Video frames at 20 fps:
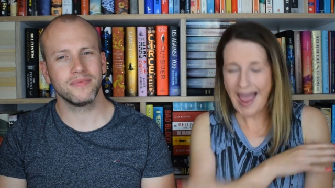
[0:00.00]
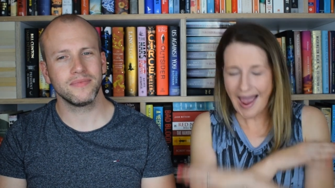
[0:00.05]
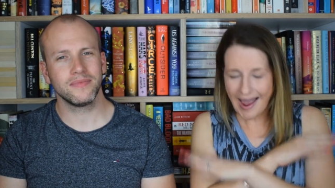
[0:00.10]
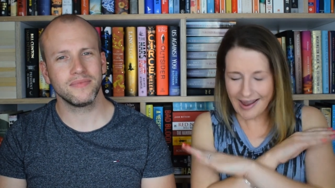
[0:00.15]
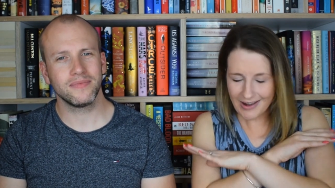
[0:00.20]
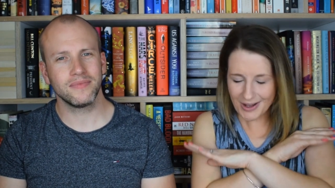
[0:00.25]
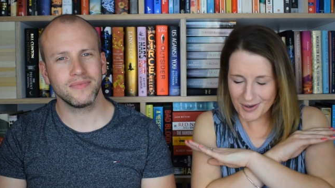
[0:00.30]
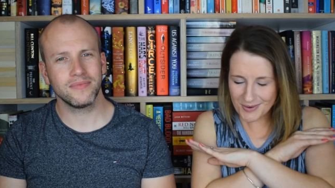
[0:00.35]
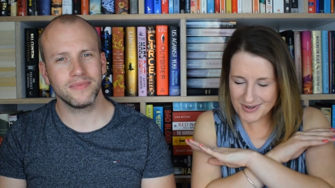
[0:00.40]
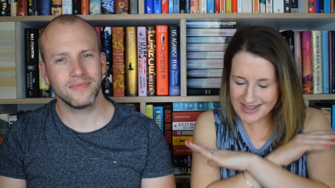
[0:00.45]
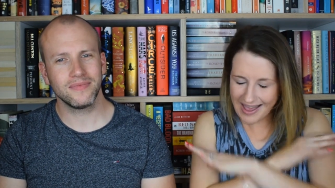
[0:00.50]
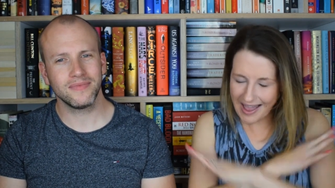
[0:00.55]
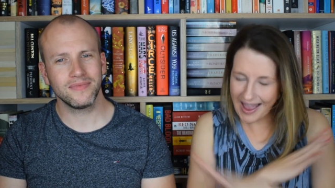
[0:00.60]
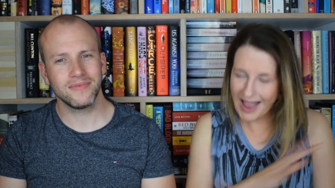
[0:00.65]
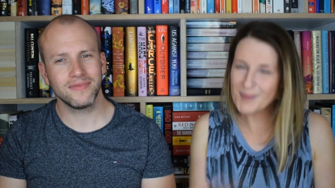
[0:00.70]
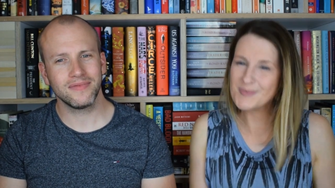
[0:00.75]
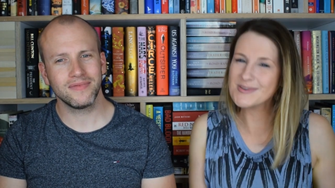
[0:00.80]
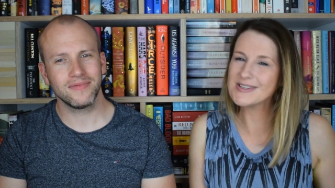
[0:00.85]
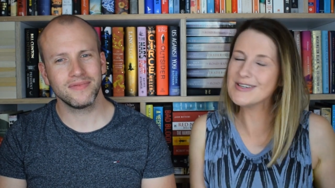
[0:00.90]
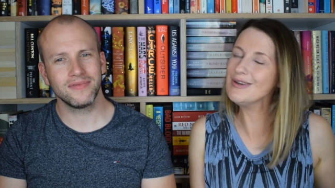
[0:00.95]
Speaker 1: and I was
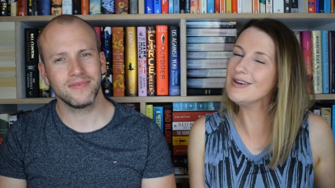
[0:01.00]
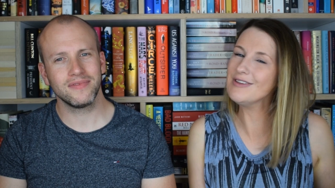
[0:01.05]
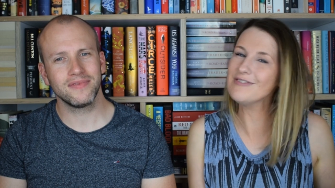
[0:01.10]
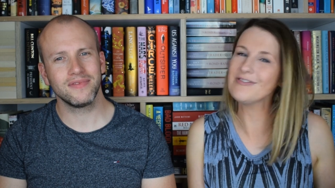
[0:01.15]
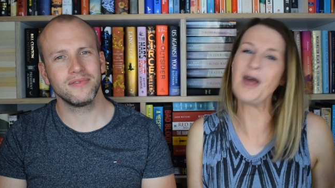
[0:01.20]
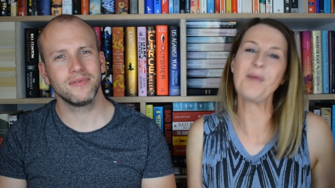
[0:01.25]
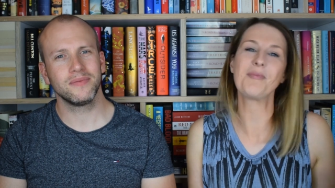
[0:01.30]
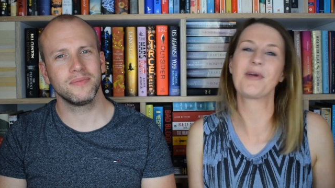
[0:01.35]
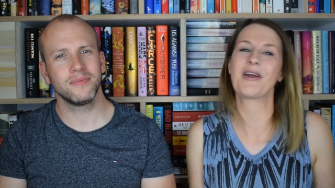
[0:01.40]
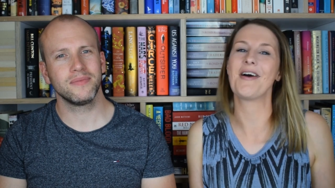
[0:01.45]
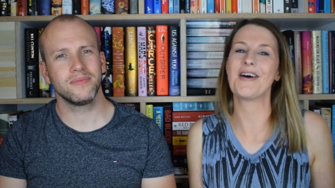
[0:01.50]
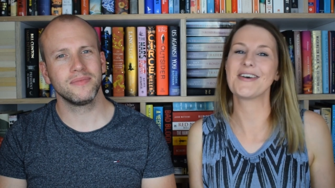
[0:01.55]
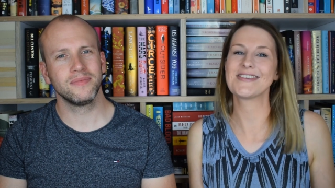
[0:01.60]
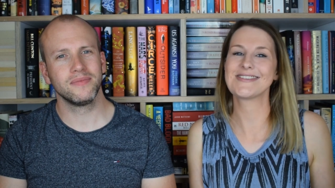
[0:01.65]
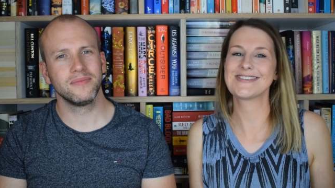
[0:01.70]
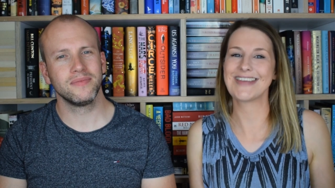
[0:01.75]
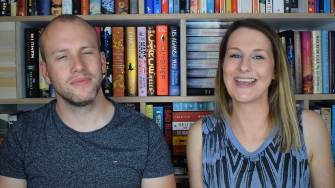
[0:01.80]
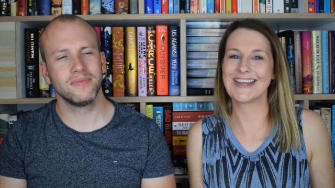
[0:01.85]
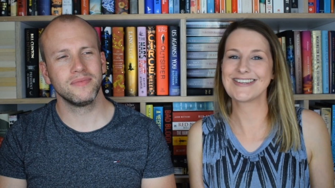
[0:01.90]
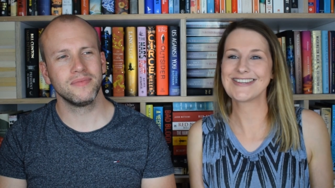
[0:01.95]
absolutely
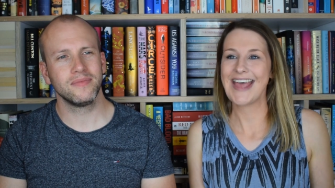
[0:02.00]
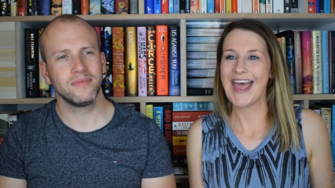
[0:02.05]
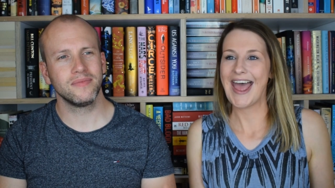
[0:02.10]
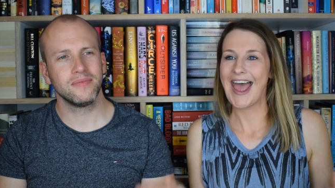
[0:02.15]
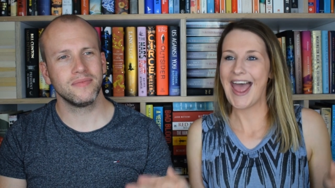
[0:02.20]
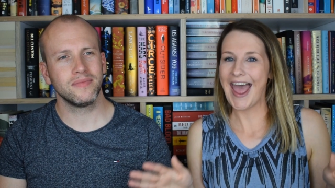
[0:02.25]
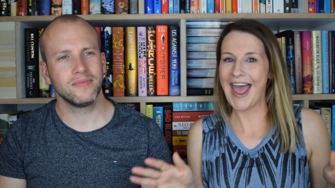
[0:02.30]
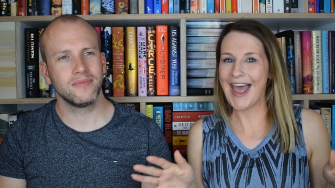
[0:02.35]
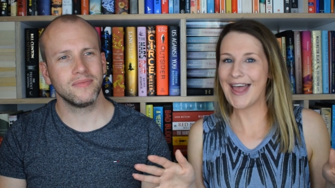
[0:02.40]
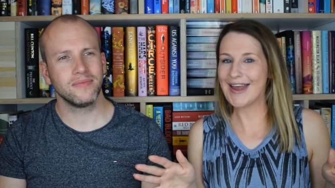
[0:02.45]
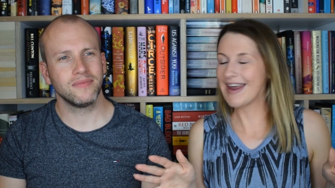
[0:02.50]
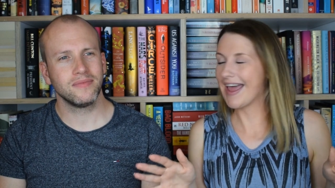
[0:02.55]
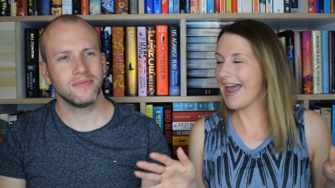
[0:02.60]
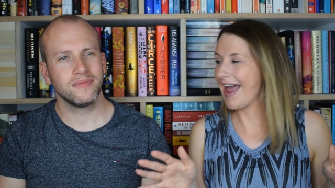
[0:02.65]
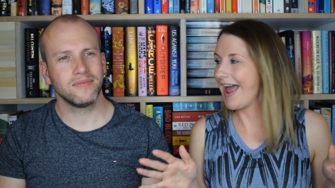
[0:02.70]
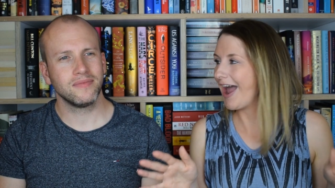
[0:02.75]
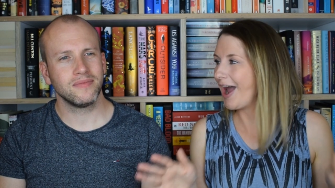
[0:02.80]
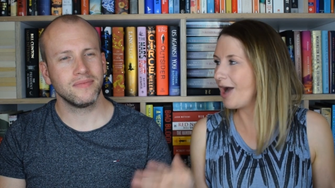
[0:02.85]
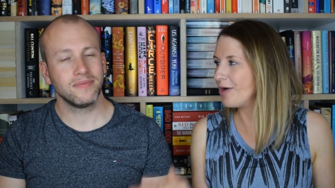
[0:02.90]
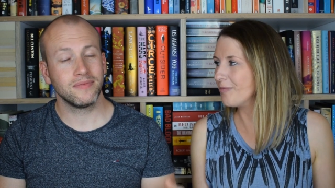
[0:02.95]
flabbergasted at
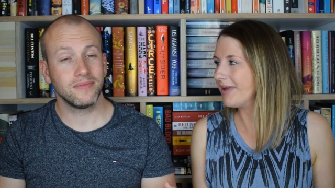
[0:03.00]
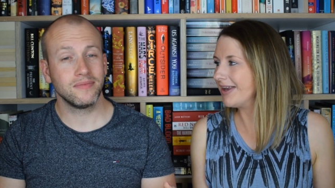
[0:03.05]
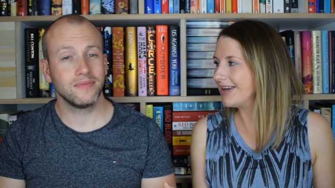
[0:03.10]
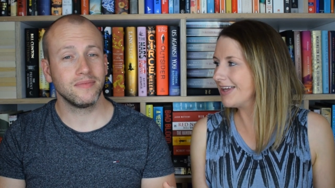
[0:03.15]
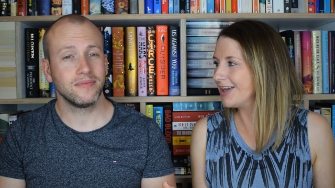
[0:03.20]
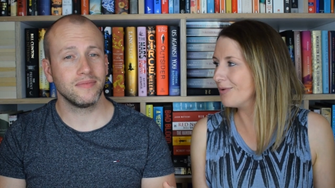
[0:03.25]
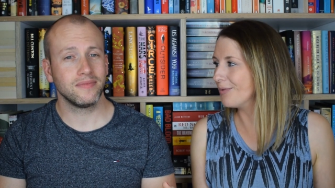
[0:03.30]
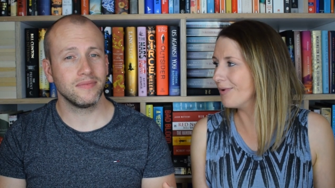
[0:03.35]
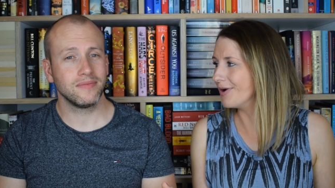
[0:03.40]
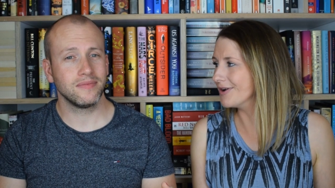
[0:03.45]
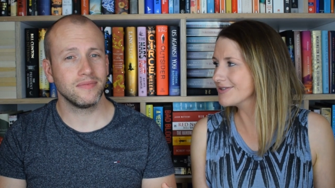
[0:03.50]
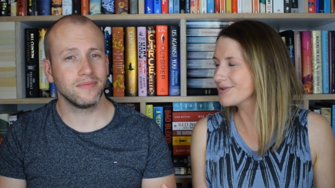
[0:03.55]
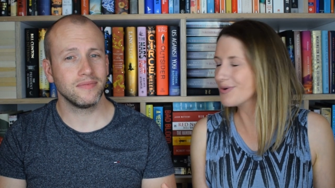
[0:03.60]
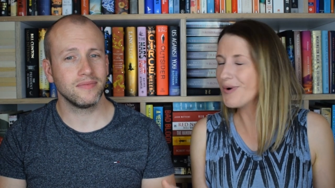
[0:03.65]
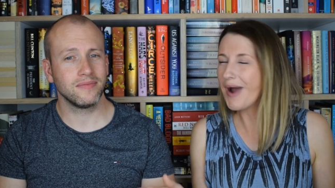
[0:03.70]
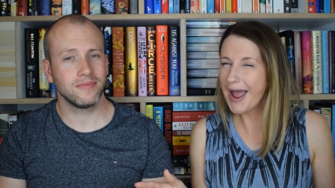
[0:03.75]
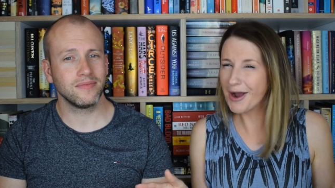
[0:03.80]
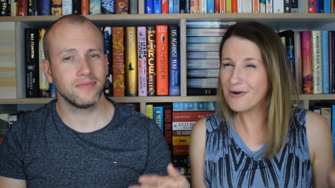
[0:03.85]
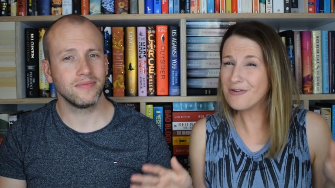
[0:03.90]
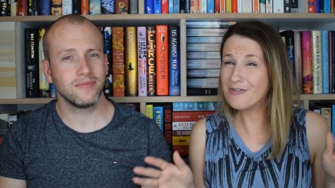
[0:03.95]
how many it was or
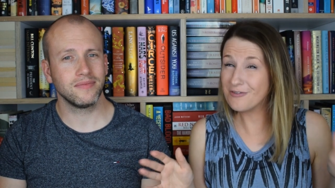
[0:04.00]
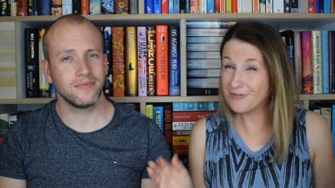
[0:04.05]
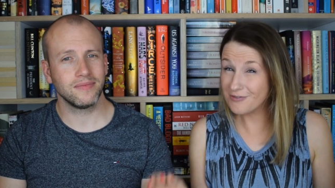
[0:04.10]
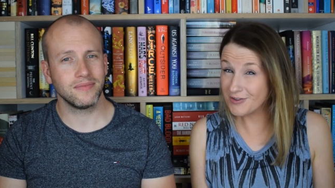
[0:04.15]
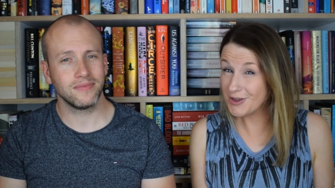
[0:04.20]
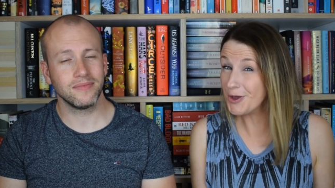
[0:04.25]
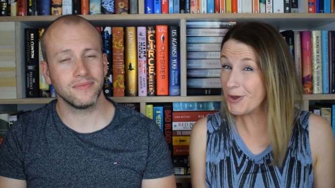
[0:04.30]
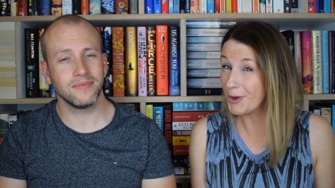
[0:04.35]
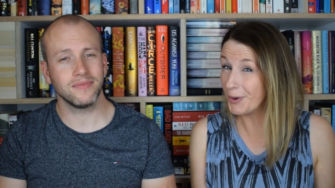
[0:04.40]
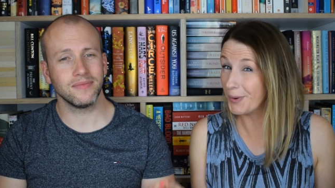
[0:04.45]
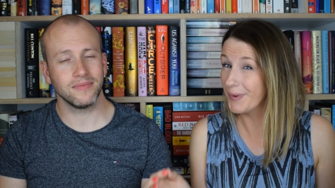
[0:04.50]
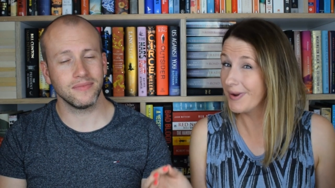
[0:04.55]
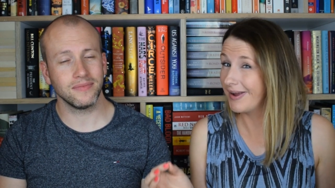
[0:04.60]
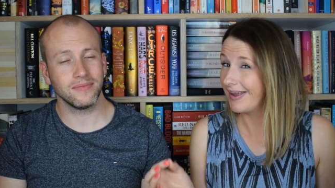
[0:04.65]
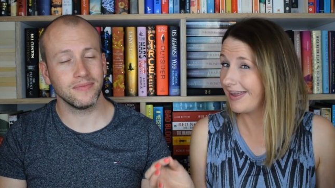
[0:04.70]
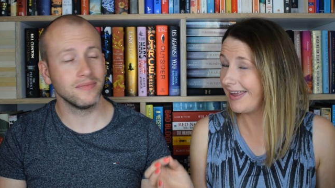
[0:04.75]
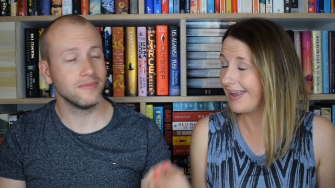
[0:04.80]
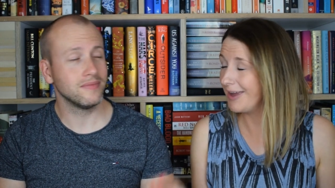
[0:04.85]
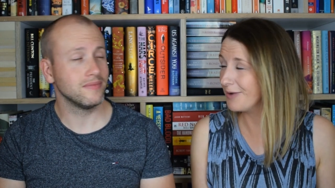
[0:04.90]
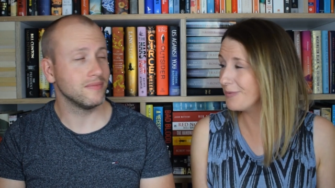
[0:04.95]
how few mm
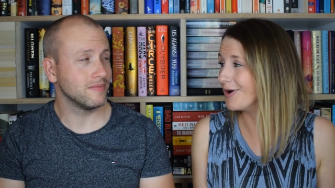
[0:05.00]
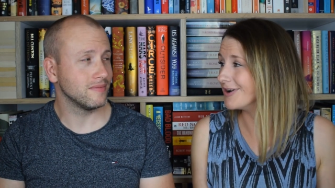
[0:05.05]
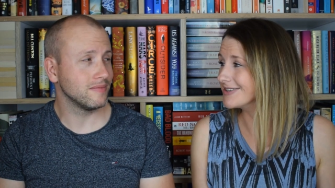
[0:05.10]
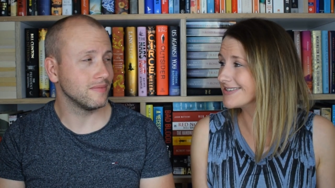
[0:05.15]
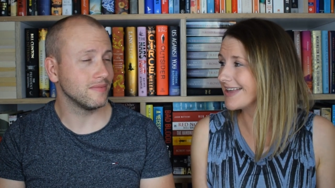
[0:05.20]
-hmm. it was.